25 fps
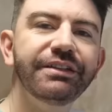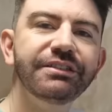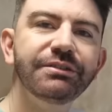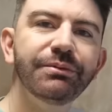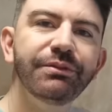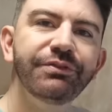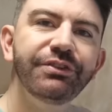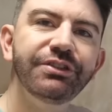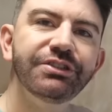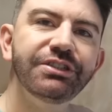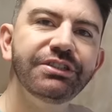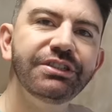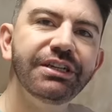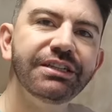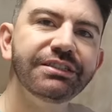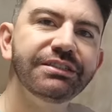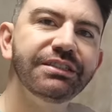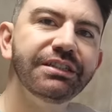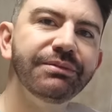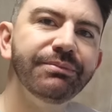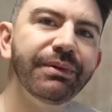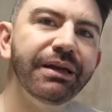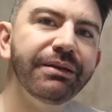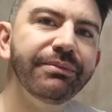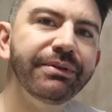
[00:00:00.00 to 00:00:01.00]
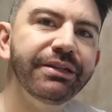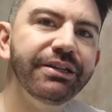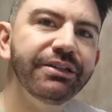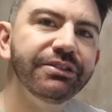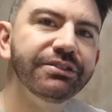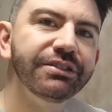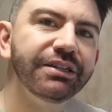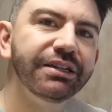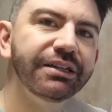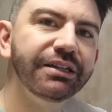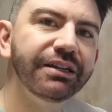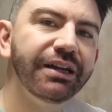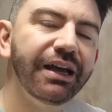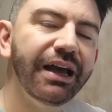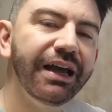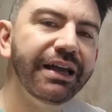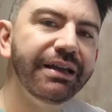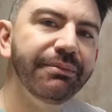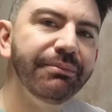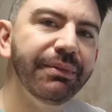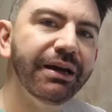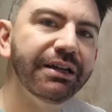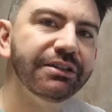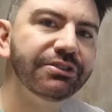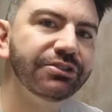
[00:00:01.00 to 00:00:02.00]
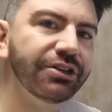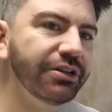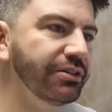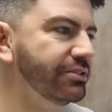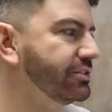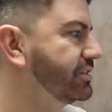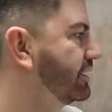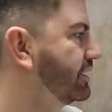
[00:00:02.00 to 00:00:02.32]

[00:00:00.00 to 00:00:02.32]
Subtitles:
think some of you suggested maybe using a metro